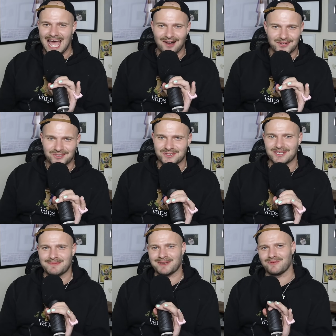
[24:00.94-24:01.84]
how you're
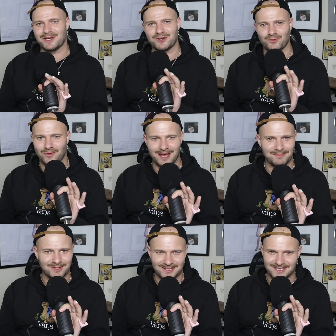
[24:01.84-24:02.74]
sleeping, what your
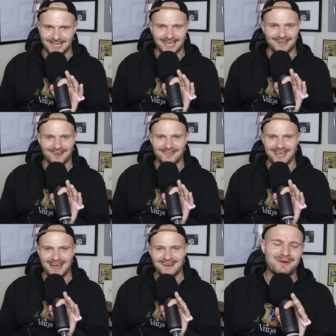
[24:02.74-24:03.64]
REM looks like and all
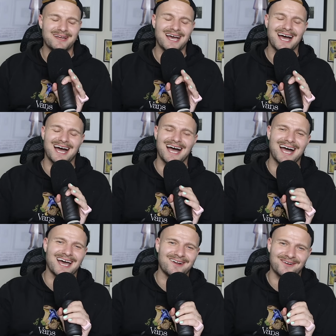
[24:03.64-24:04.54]
that. But
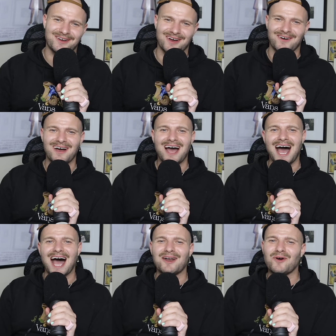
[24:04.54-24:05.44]
I don't know.
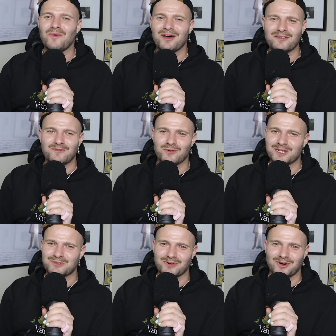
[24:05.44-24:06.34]
I don't want a
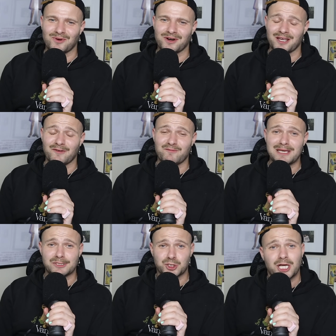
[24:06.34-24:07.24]
voice recording of
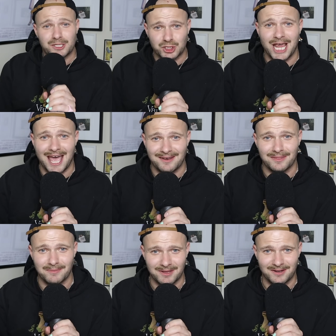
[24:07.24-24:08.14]
me chit-chatting
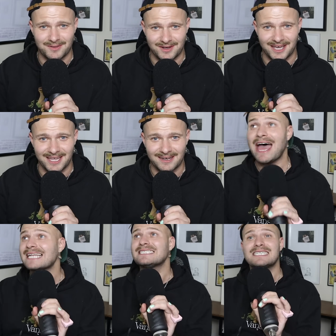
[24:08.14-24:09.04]
in the middle of the night.
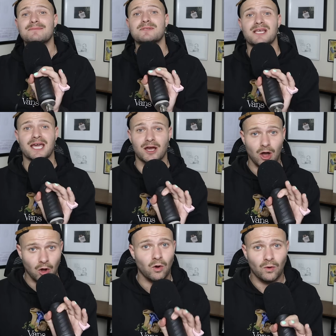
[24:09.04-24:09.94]
That seems like
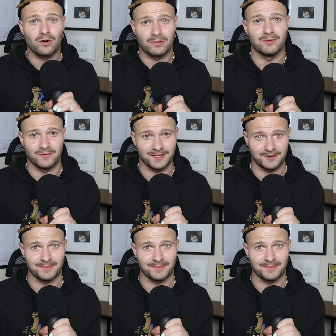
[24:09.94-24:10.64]
a horror movie to